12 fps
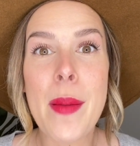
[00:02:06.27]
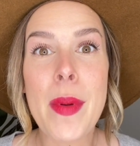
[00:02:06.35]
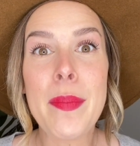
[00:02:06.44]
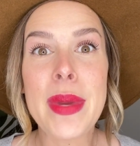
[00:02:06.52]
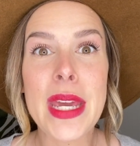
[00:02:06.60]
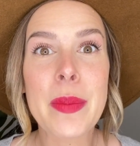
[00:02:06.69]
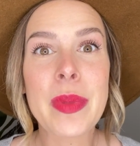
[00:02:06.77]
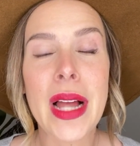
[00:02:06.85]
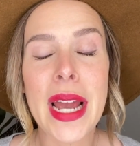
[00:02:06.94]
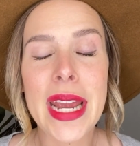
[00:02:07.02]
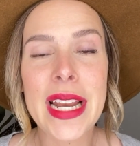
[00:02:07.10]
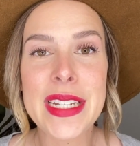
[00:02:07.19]
me
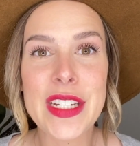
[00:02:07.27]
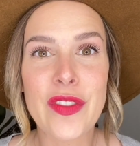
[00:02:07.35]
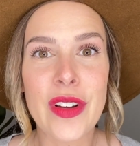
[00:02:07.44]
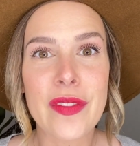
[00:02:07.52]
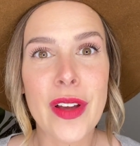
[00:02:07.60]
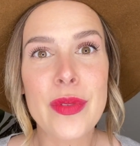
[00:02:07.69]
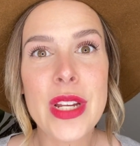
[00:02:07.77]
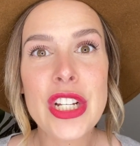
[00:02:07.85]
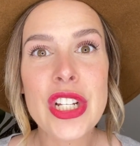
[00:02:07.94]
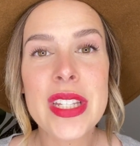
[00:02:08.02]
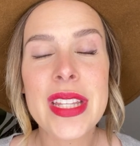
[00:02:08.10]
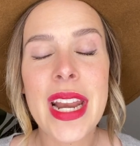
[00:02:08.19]
applying different
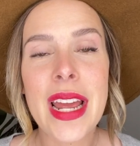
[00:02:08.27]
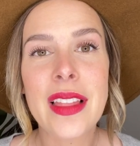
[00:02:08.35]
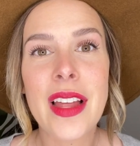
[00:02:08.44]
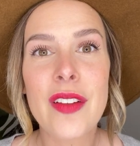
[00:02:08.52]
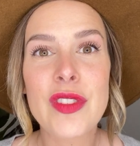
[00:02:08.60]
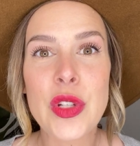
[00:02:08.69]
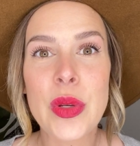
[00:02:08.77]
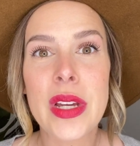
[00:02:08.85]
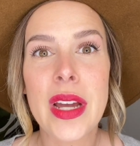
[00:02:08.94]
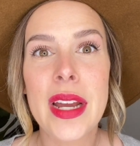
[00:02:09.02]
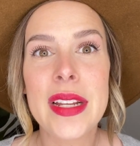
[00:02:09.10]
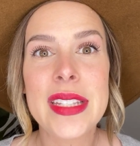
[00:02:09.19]
foundations that I love so you can
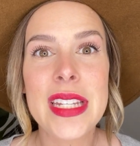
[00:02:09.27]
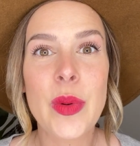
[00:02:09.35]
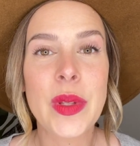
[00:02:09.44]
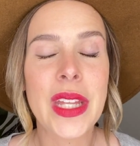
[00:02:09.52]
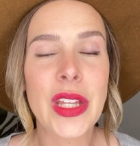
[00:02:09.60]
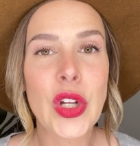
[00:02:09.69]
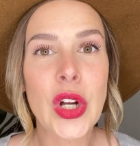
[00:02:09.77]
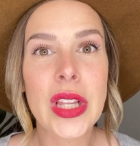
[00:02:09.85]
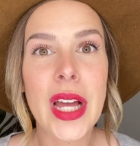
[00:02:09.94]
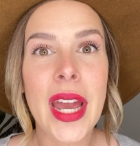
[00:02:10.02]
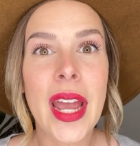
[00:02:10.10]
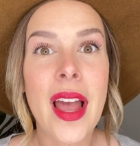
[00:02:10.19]
kind of see what they look
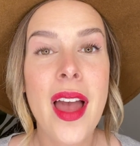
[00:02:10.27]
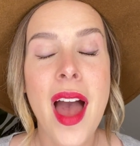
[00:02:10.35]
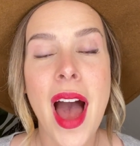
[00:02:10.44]
like.